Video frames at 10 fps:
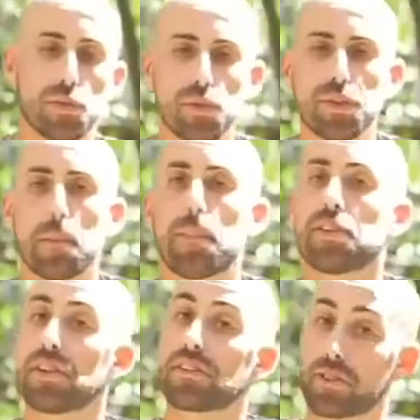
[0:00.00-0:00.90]
to do the
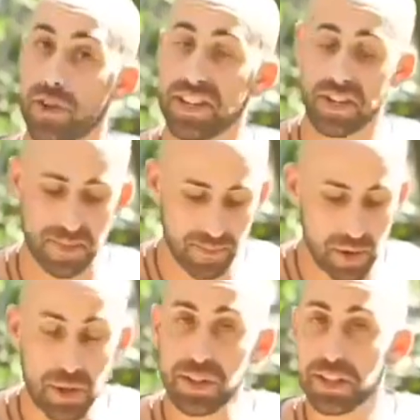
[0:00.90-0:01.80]
bottle stretch,
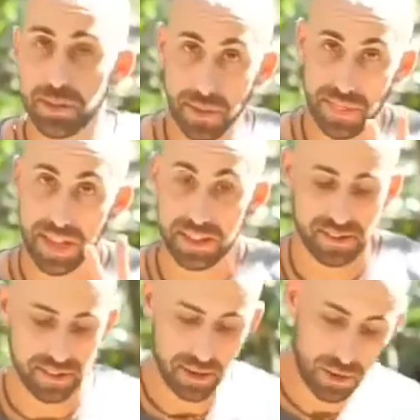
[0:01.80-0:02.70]
you need two
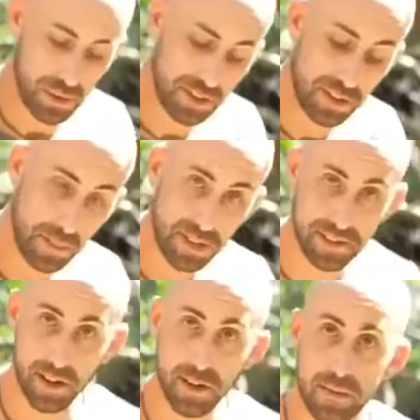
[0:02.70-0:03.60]
things. You need a
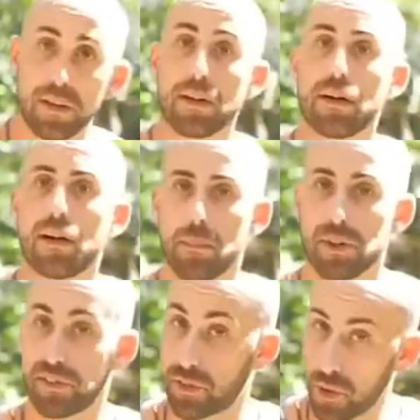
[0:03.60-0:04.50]
bottle,
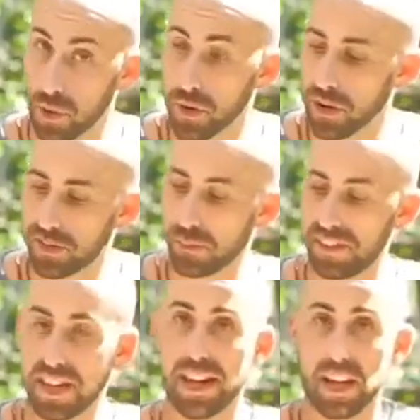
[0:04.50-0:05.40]
but strong,
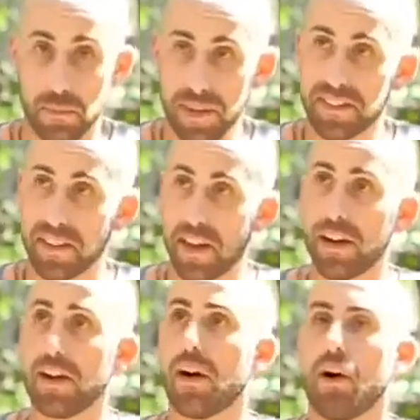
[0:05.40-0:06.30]
something like
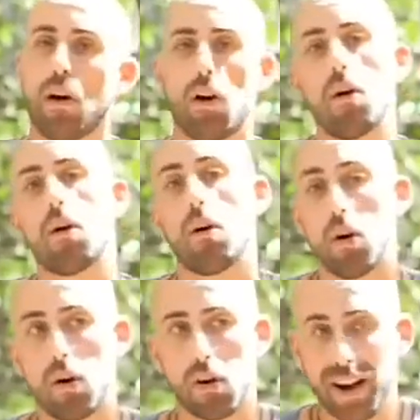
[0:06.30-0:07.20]
metal or
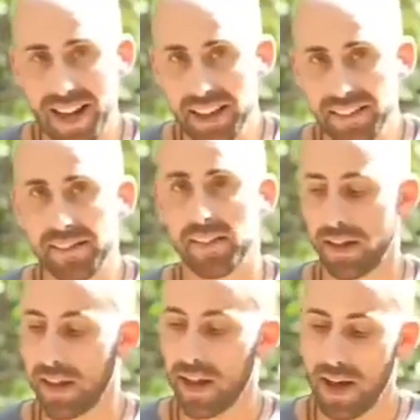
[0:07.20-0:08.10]
glass,
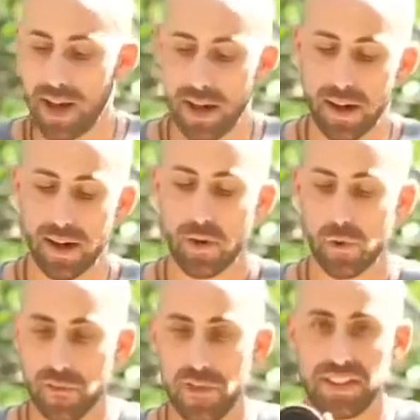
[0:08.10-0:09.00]

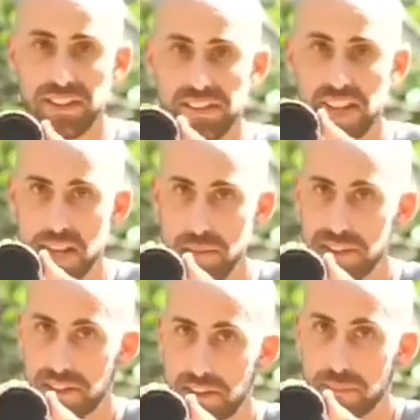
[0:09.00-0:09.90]
roughly this
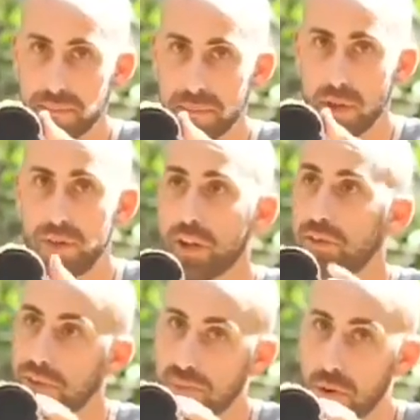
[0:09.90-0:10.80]
diameter, not
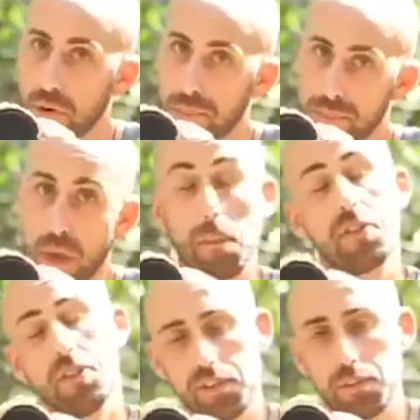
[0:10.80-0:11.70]
too small,
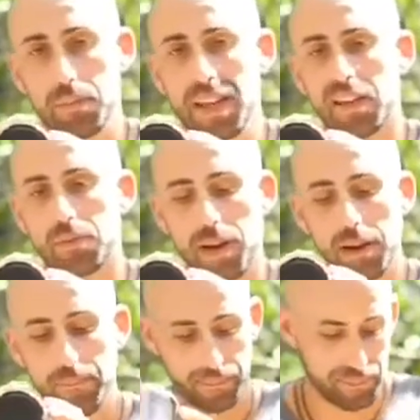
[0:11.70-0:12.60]
but not too big as well.
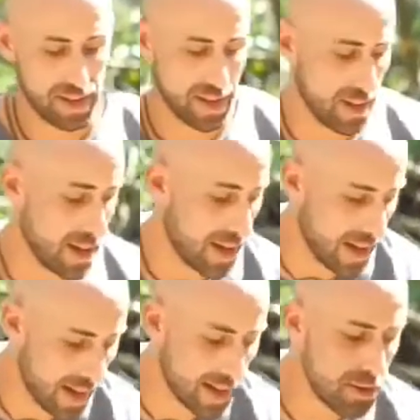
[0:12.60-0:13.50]

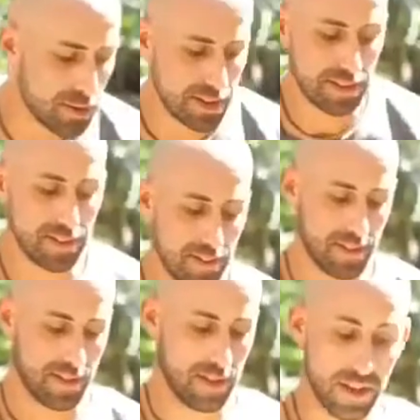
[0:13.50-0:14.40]
And you need
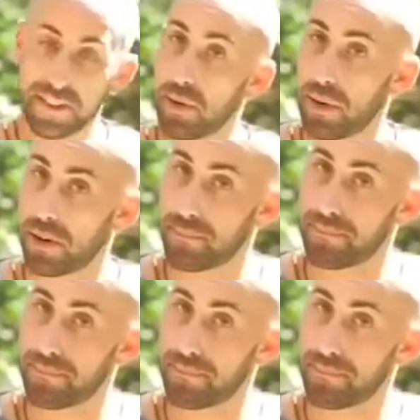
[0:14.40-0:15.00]
a towel.